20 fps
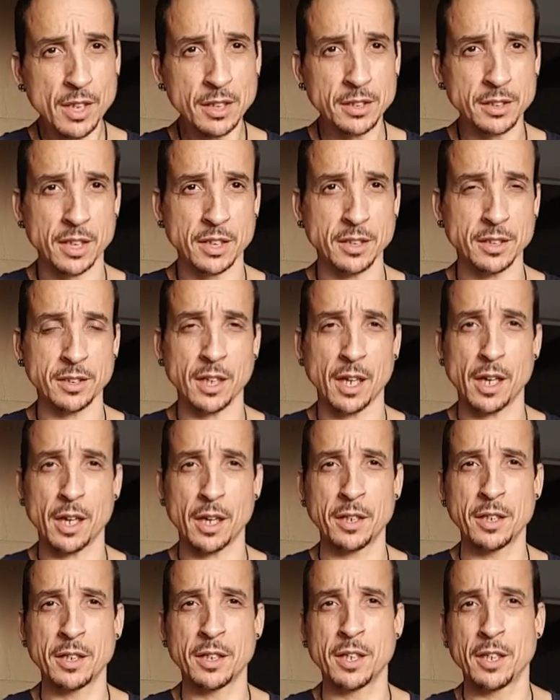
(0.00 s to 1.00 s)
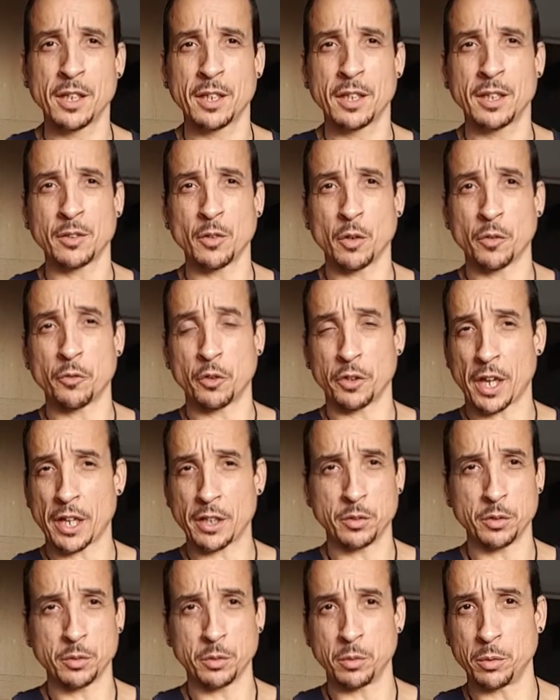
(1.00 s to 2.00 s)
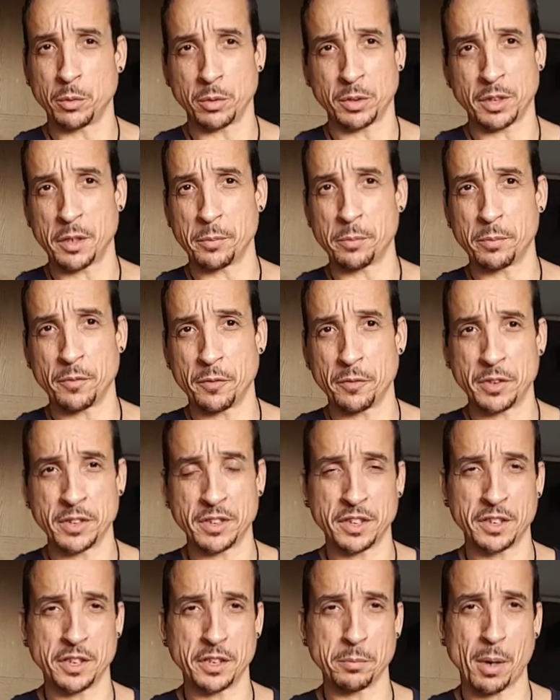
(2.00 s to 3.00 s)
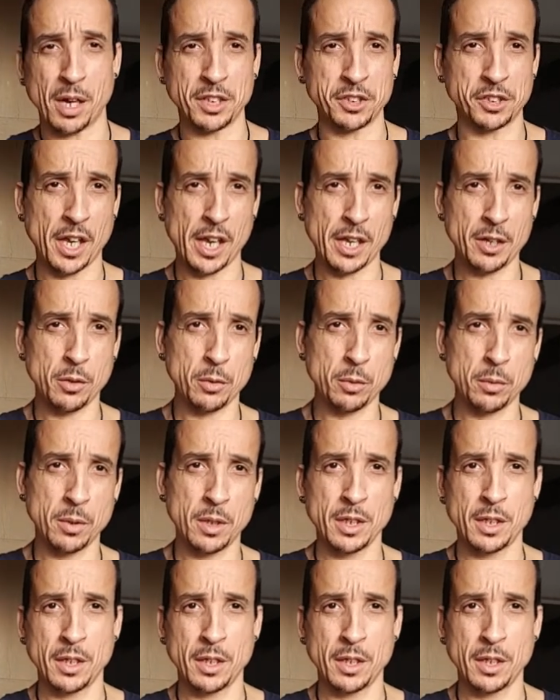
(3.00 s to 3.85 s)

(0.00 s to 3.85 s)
just don't forget to keep visiting my channel.